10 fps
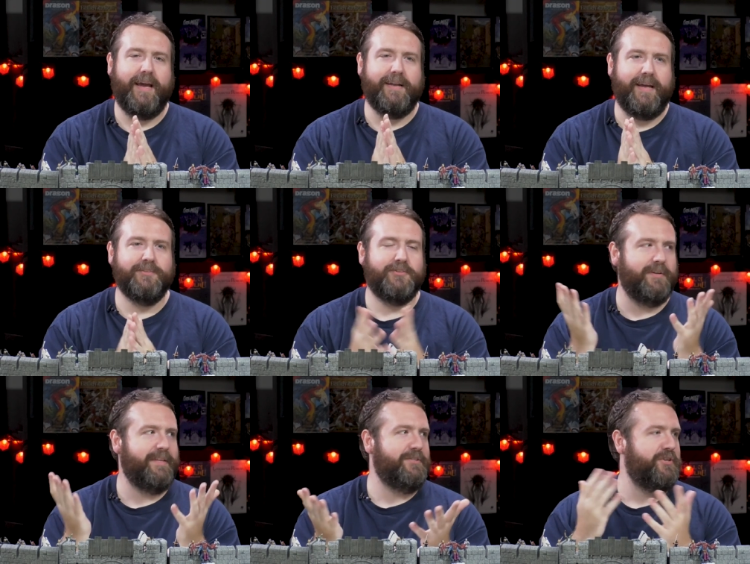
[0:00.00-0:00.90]
and and
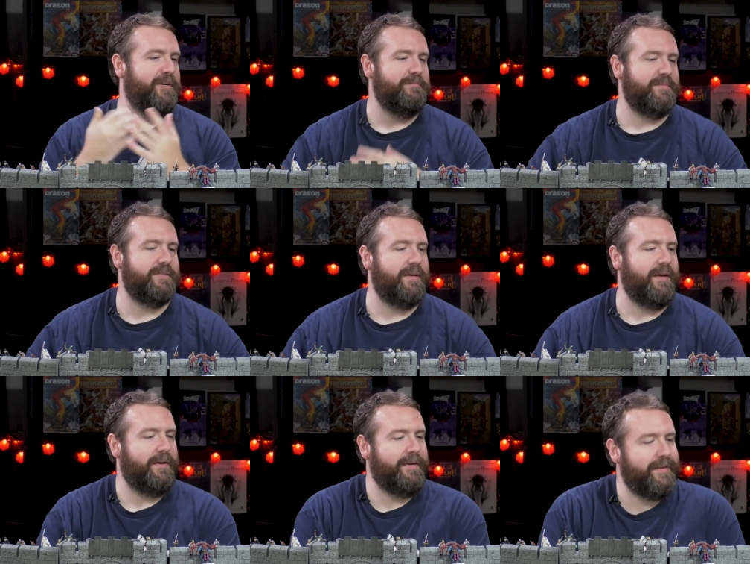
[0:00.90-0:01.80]
certainly gems
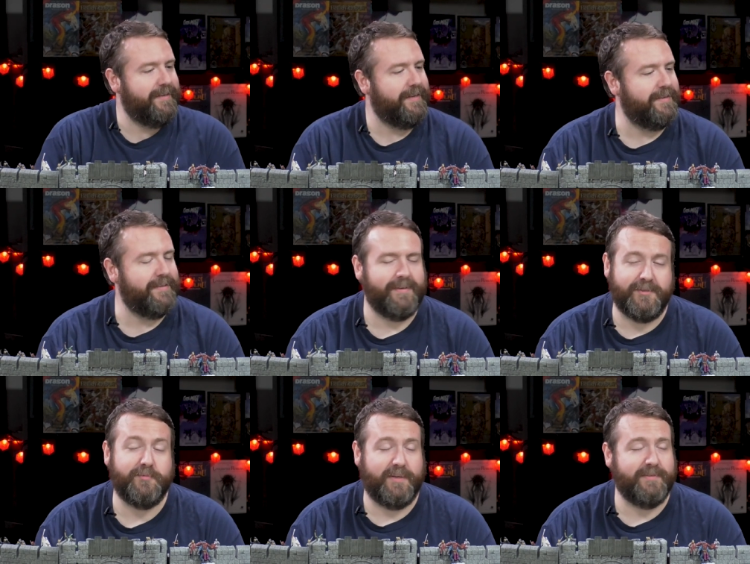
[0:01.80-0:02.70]
uh, in in uh,
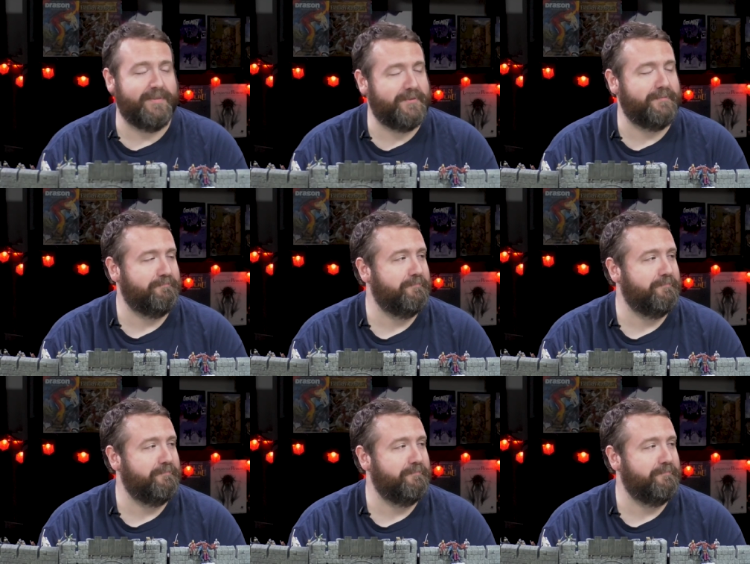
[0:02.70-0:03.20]
the spell system.